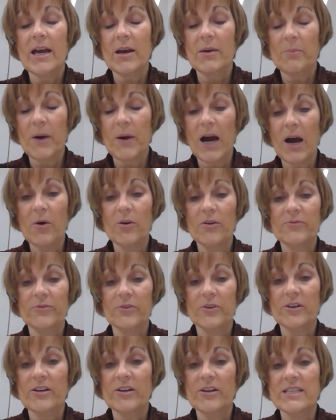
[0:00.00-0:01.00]
Power,
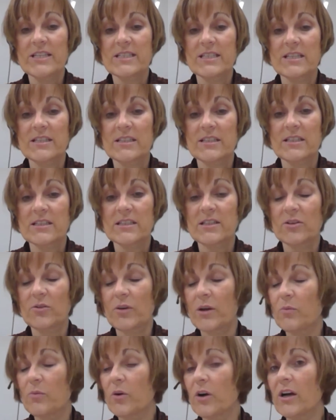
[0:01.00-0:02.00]
for her assistance and
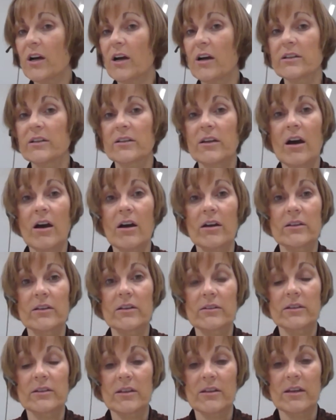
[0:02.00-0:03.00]
great work on
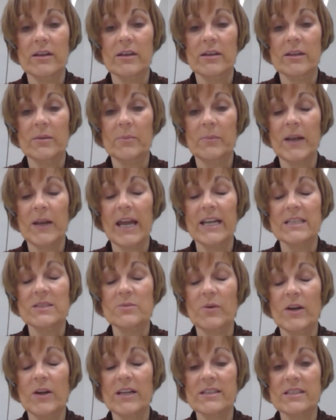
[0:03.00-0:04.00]
the plan, as
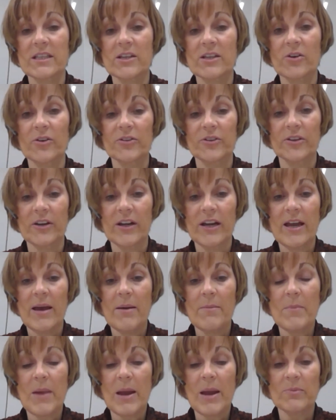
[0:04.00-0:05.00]
well as the other
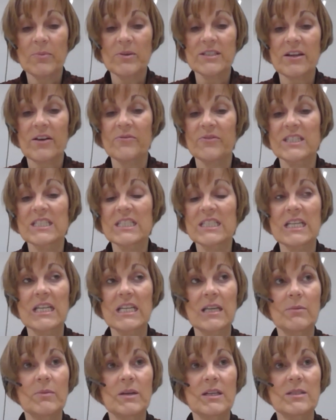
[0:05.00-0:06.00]
members of the
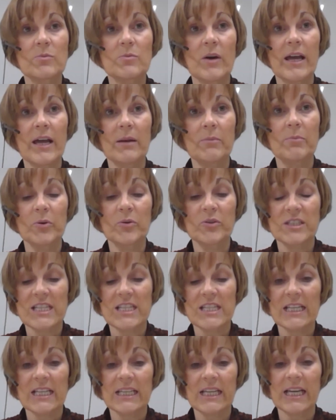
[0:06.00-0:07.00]
team as well, both
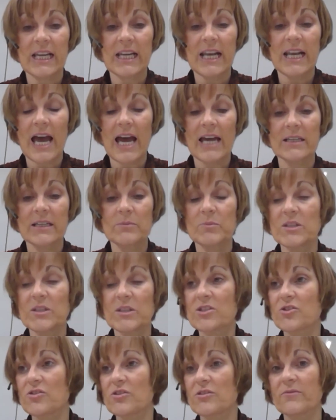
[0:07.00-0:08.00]
technical and
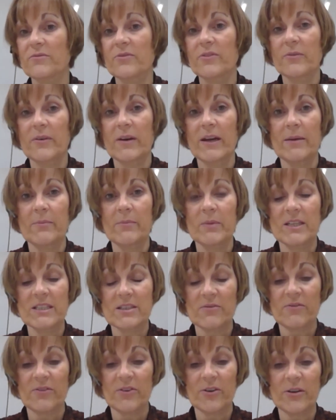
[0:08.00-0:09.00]
administrative. It's
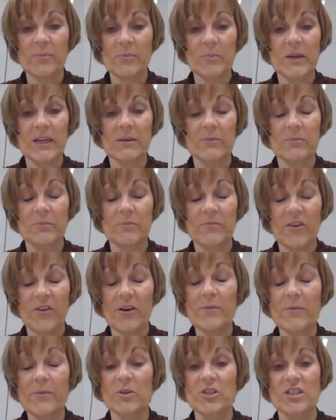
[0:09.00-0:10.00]
a
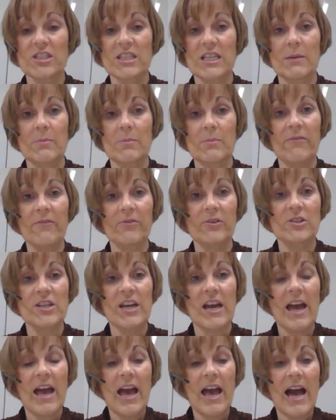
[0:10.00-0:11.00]
very much a team effort,
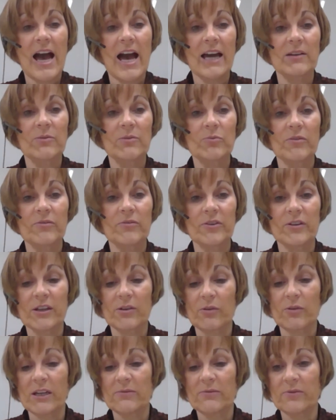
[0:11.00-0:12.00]
and we're very
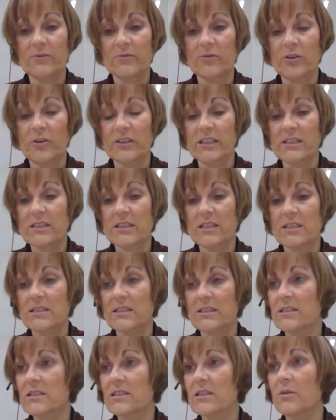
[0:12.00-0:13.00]
grateful for all the
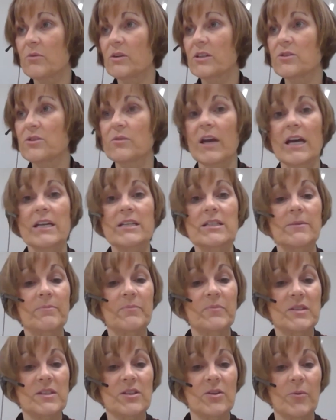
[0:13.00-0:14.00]
assistance that we do get.
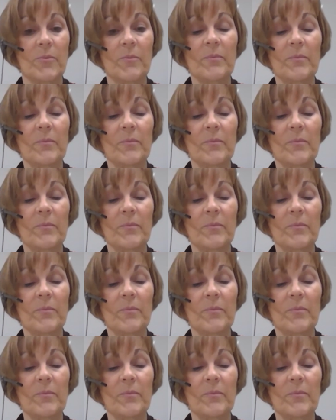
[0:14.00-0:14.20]
So